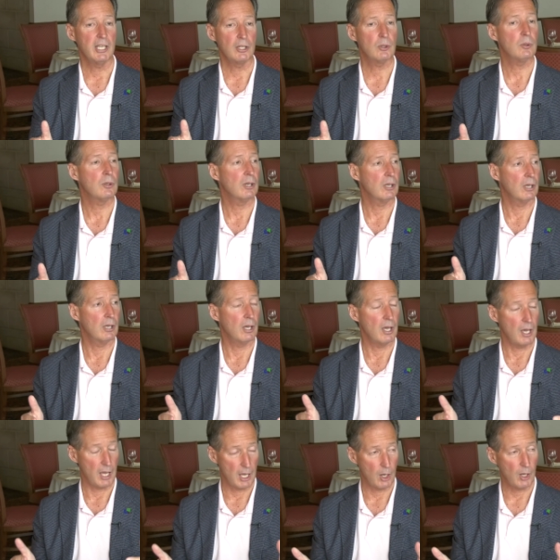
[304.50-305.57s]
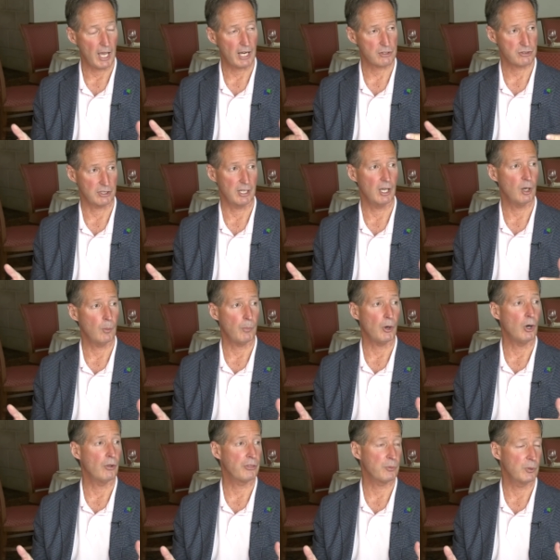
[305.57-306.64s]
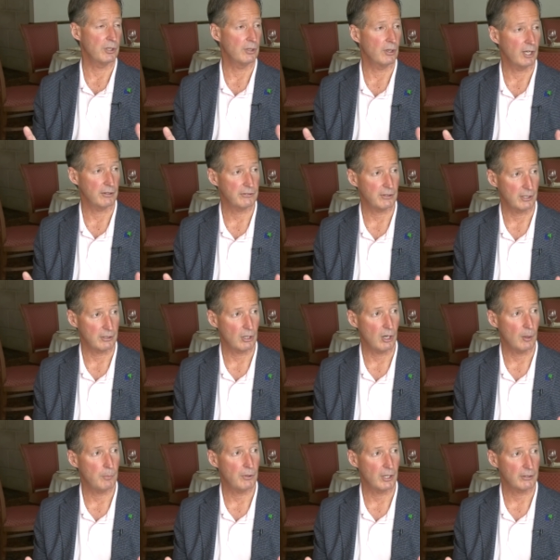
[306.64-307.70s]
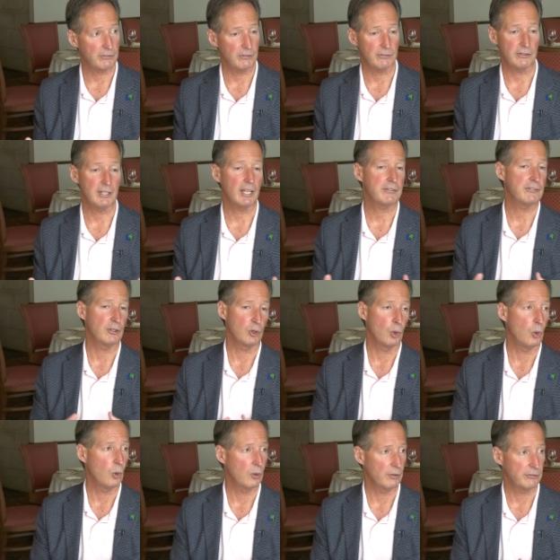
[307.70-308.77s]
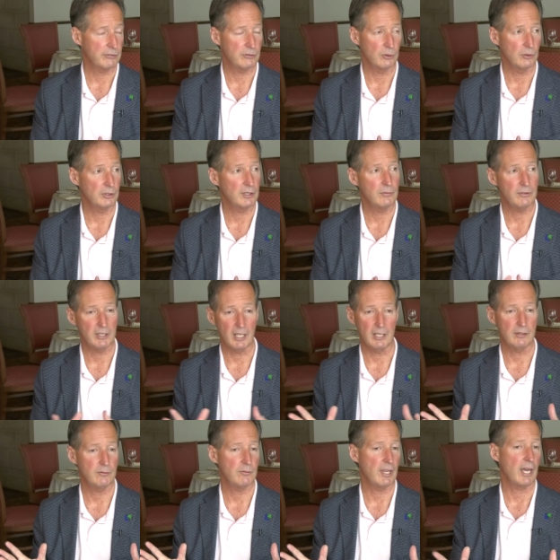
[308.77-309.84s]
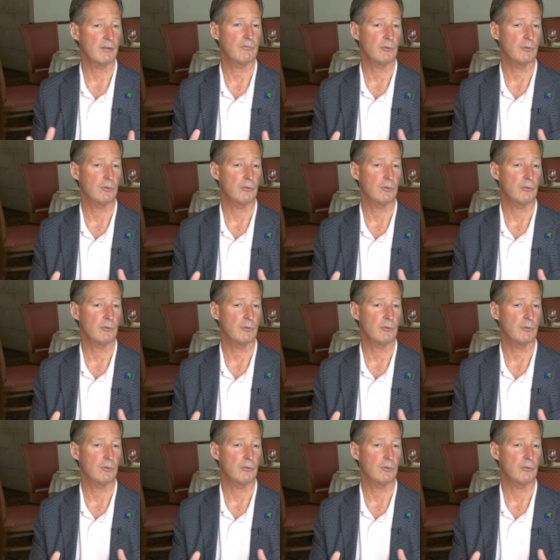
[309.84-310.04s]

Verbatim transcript: it'll help, actually help all three of the landslide complexes okay. and that's the goal is to alleviate that